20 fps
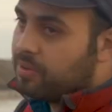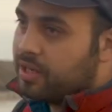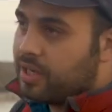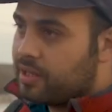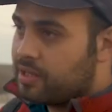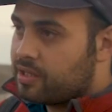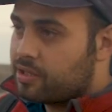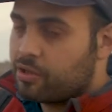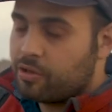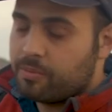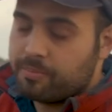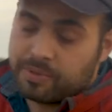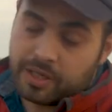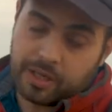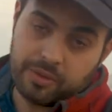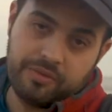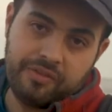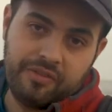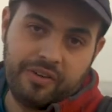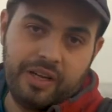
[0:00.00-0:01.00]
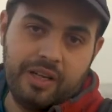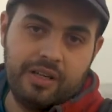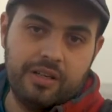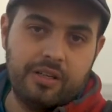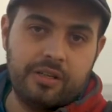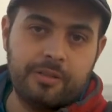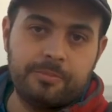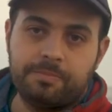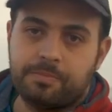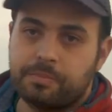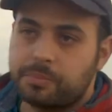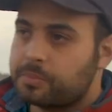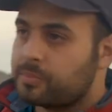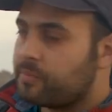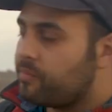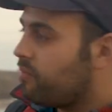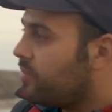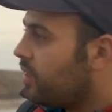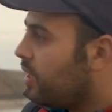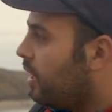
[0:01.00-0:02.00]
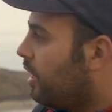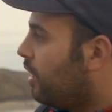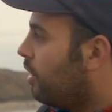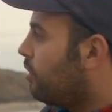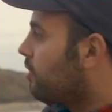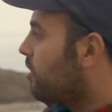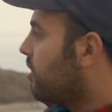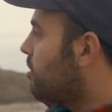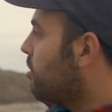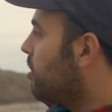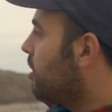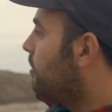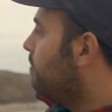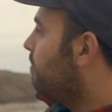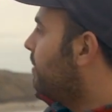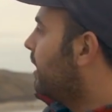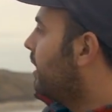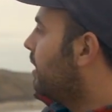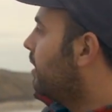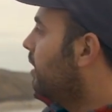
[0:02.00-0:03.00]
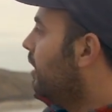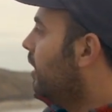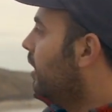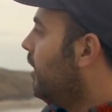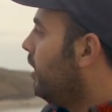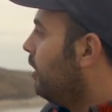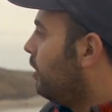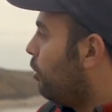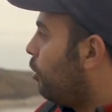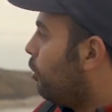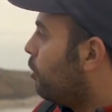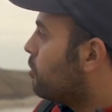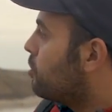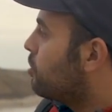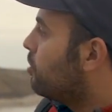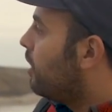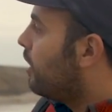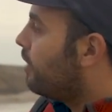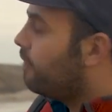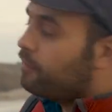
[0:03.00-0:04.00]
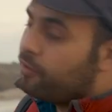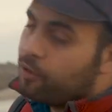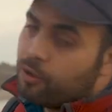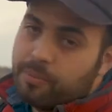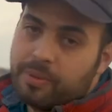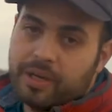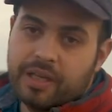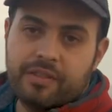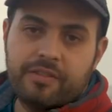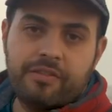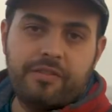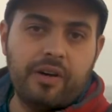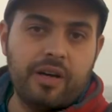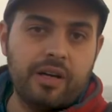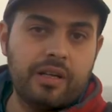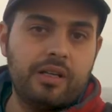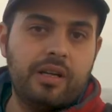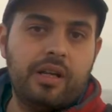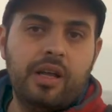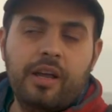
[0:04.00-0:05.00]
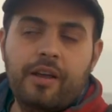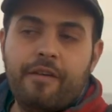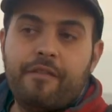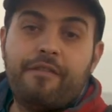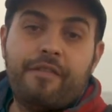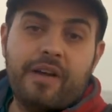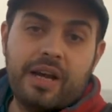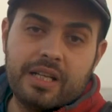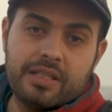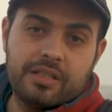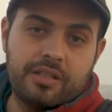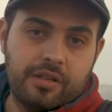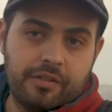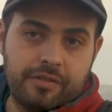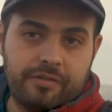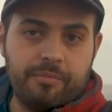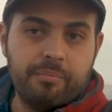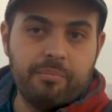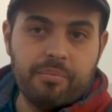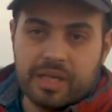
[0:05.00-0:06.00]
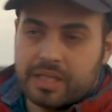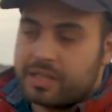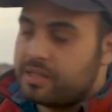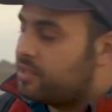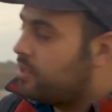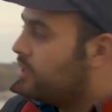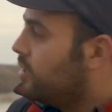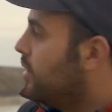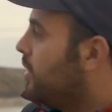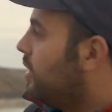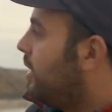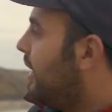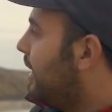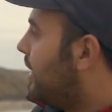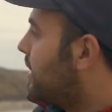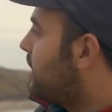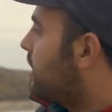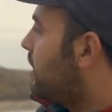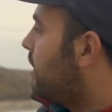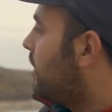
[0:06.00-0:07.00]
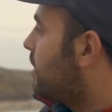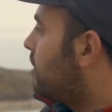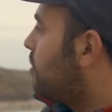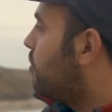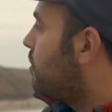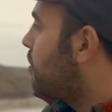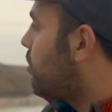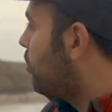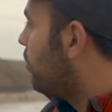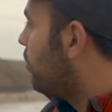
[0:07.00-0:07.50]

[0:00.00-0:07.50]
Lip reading: by this compound failure along the shear plane, also have lobate fans of mud landslides, which